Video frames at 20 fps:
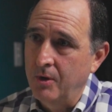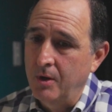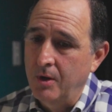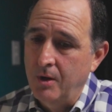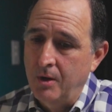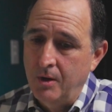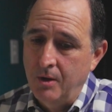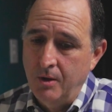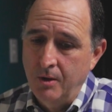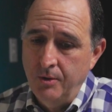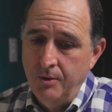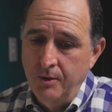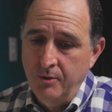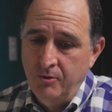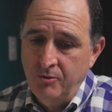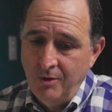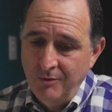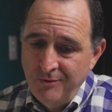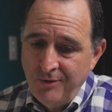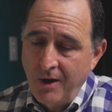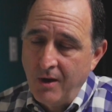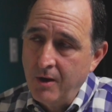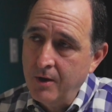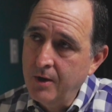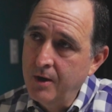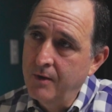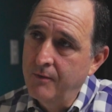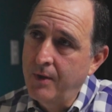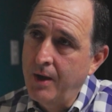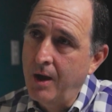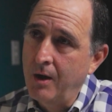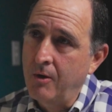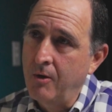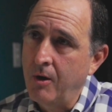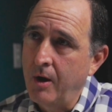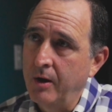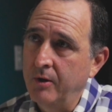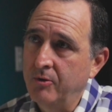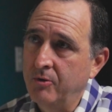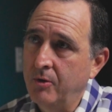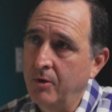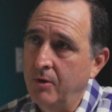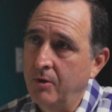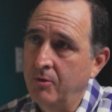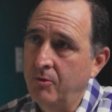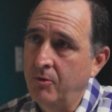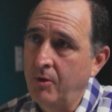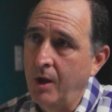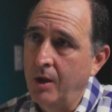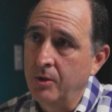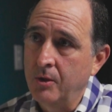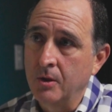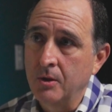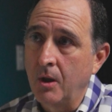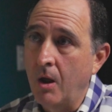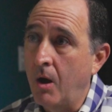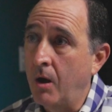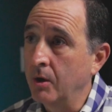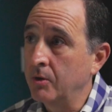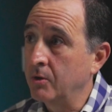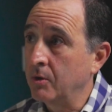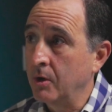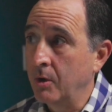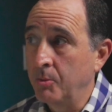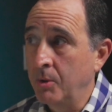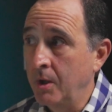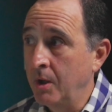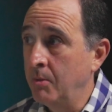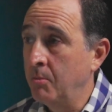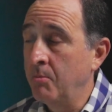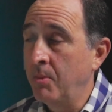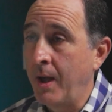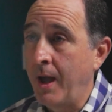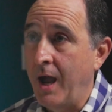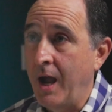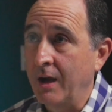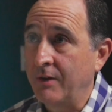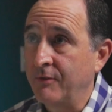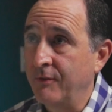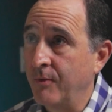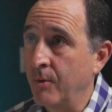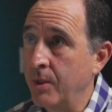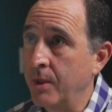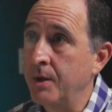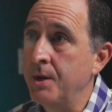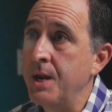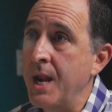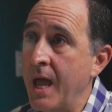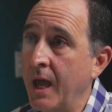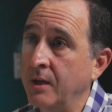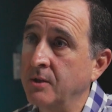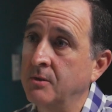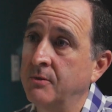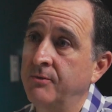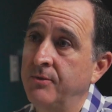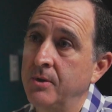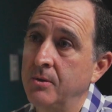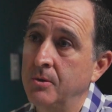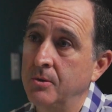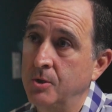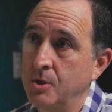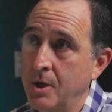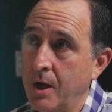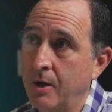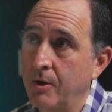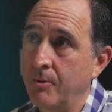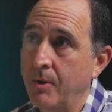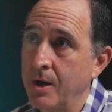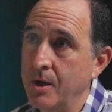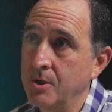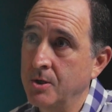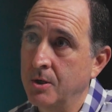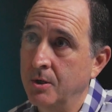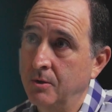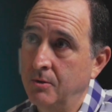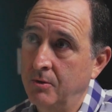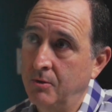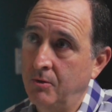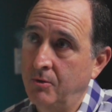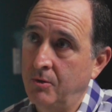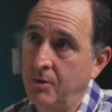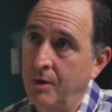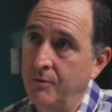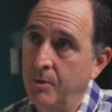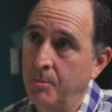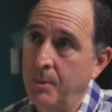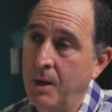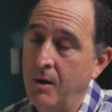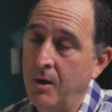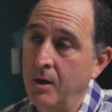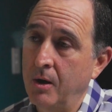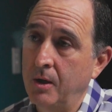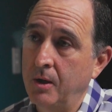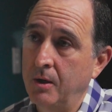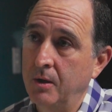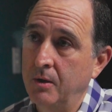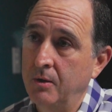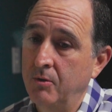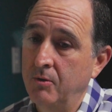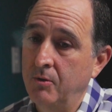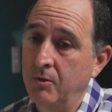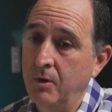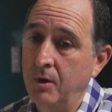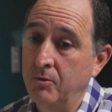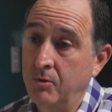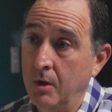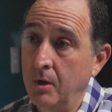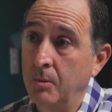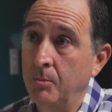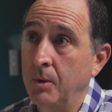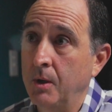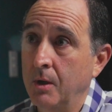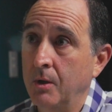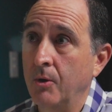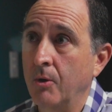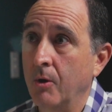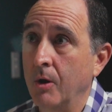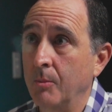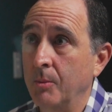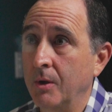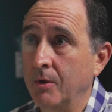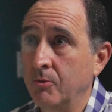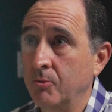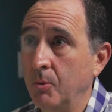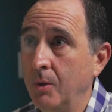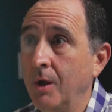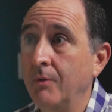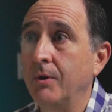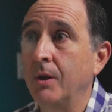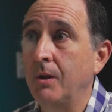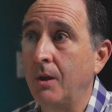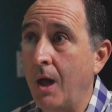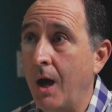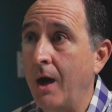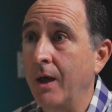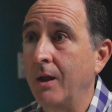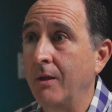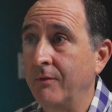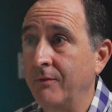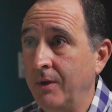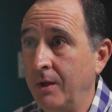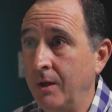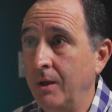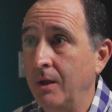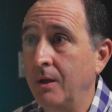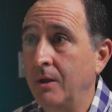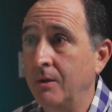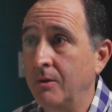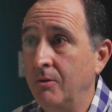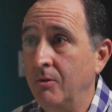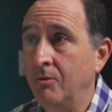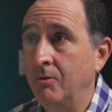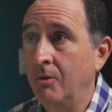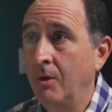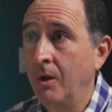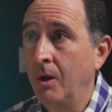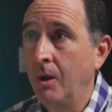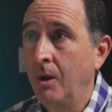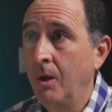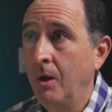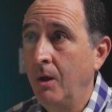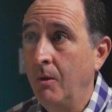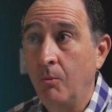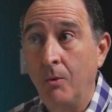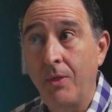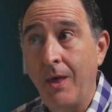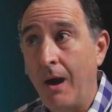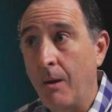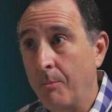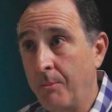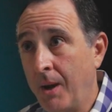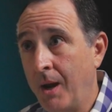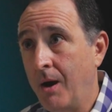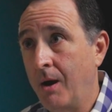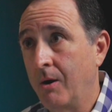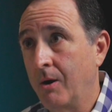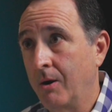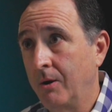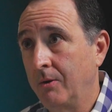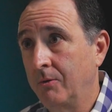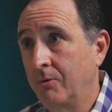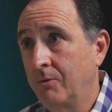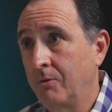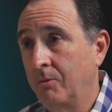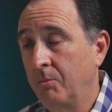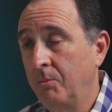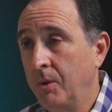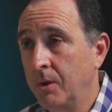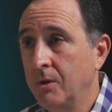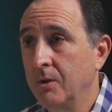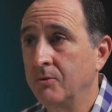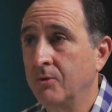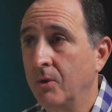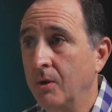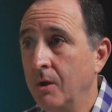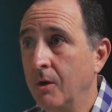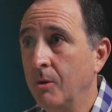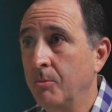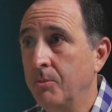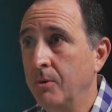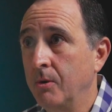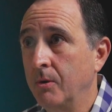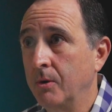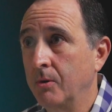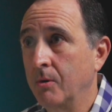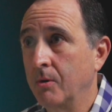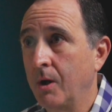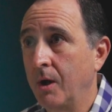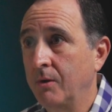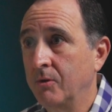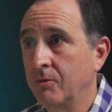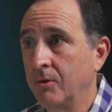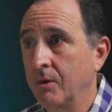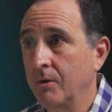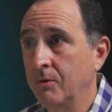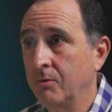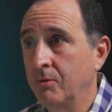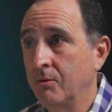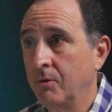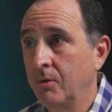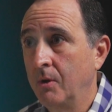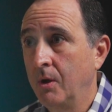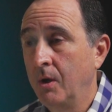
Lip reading: The severity of that crisis and the long-term impact for the next few generations of Americans is going to be enormous. We have a lot of kids without parents because of the opioid crisis.